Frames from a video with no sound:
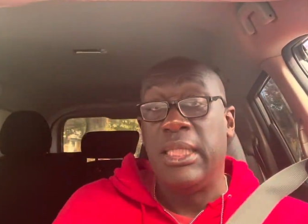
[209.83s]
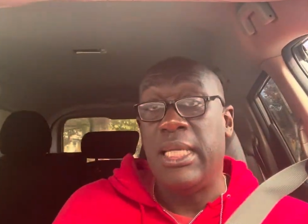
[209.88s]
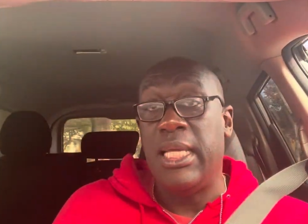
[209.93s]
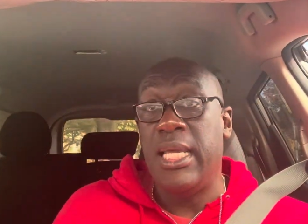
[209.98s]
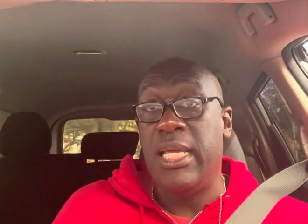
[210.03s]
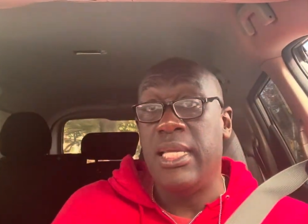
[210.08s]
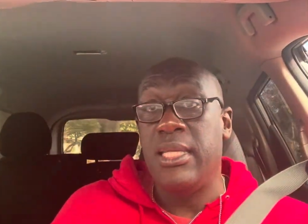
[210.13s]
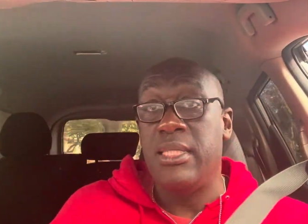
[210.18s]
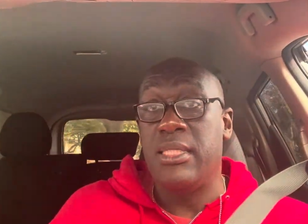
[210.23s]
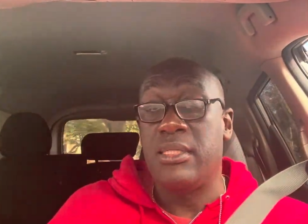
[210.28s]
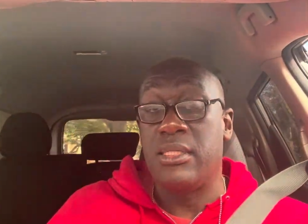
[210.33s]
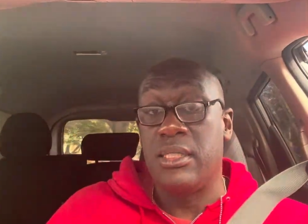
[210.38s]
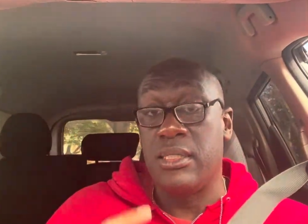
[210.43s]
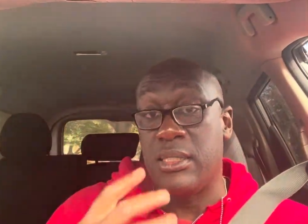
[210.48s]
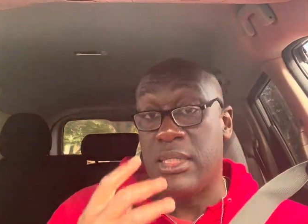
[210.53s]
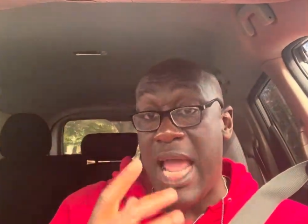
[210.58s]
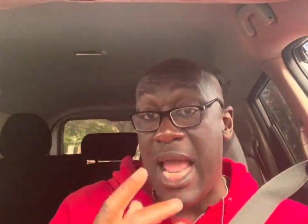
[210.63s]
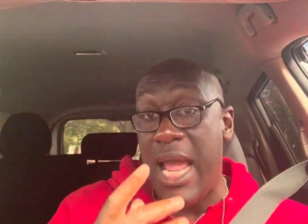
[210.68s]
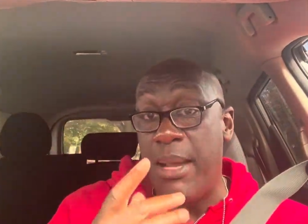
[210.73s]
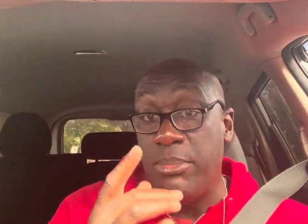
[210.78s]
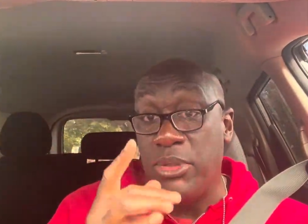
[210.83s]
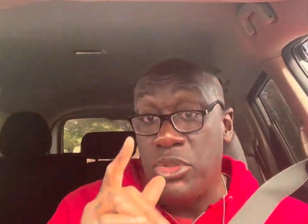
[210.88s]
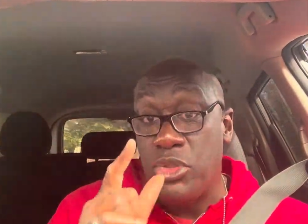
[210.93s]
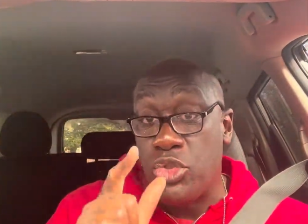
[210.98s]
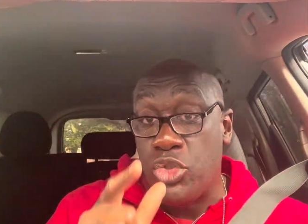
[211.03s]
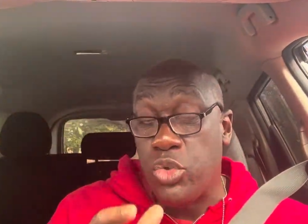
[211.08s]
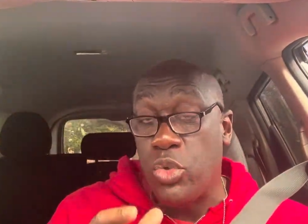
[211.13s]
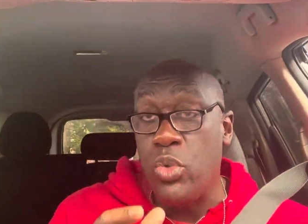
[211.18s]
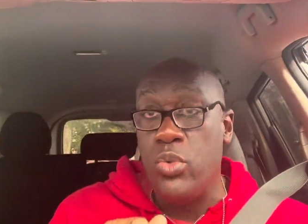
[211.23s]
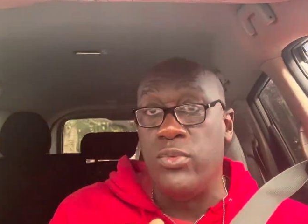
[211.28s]
and this established
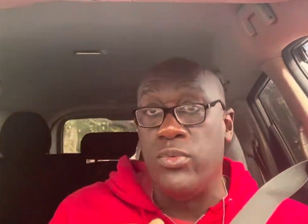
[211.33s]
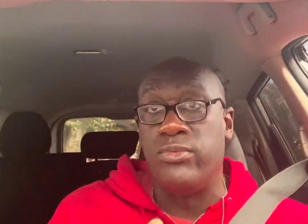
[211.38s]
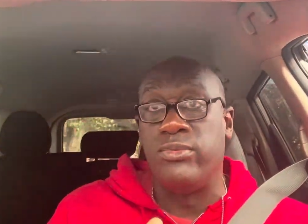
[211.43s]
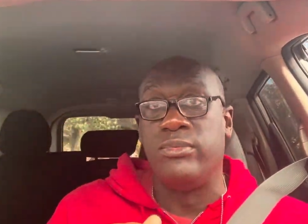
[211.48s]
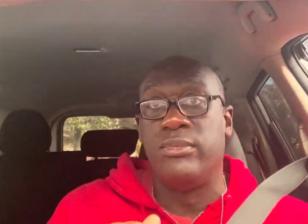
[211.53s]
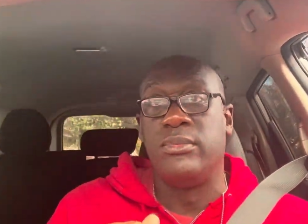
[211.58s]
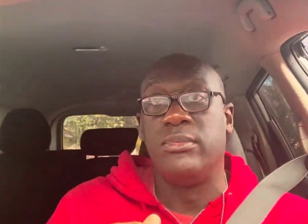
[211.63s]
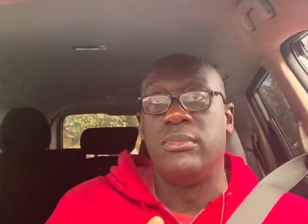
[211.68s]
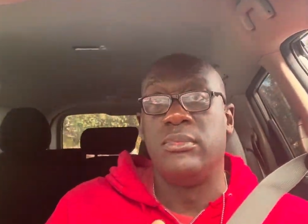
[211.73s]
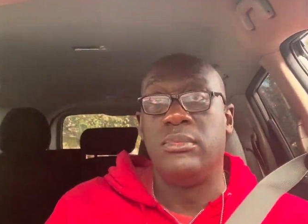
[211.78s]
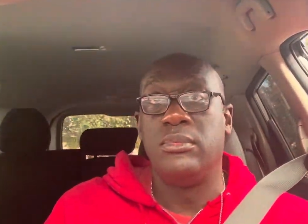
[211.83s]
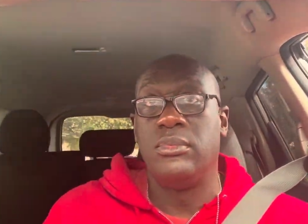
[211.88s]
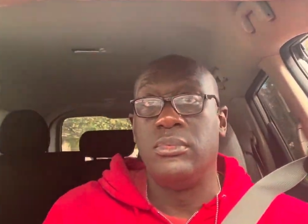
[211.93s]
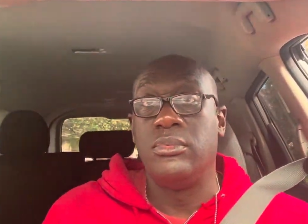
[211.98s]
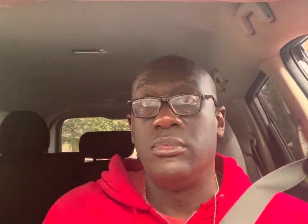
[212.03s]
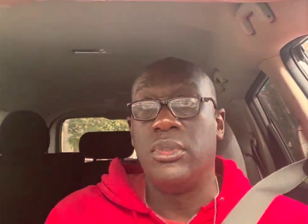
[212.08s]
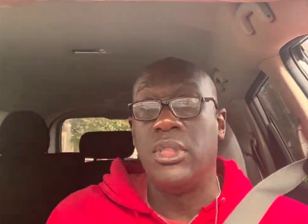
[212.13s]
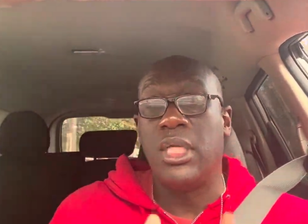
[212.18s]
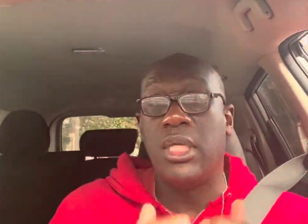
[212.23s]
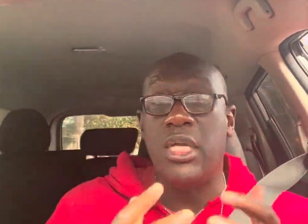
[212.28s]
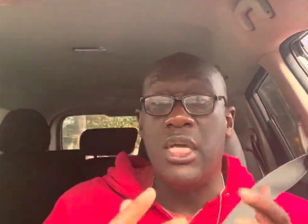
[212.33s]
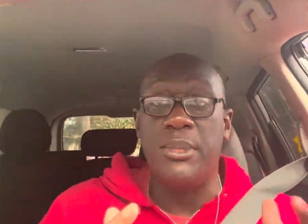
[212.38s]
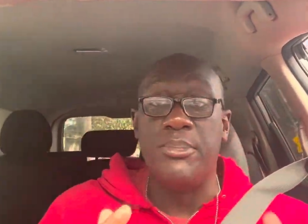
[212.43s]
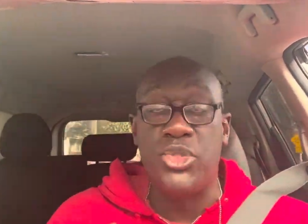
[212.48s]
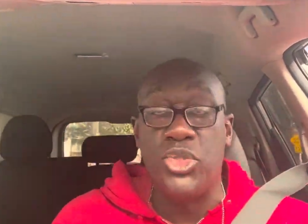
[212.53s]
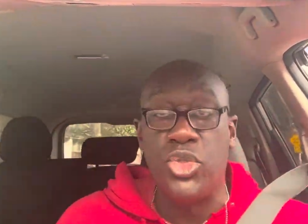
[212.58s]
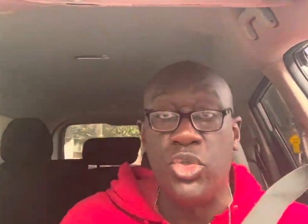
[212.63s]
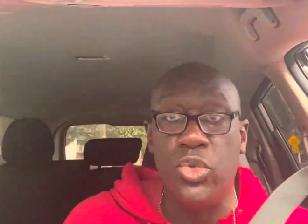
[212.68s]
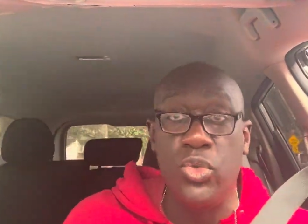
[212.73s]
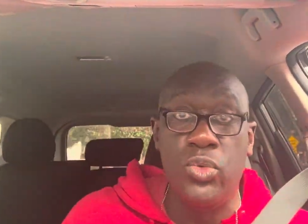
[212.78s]
truth when it comes
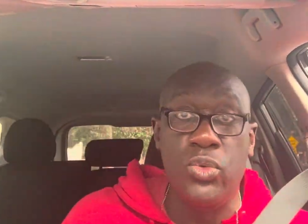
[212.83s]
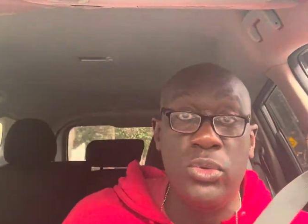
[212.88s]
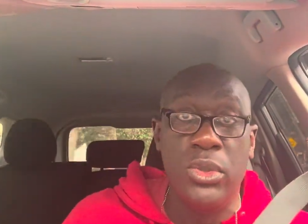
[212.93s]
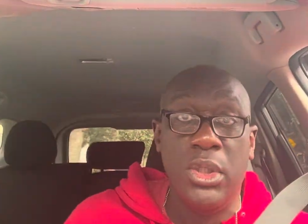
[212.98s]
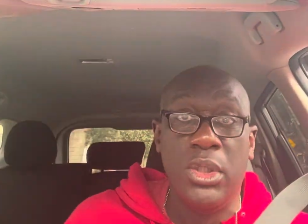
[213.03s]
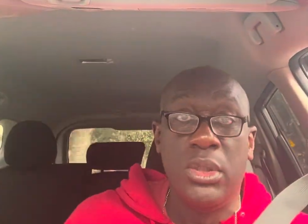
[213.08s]
to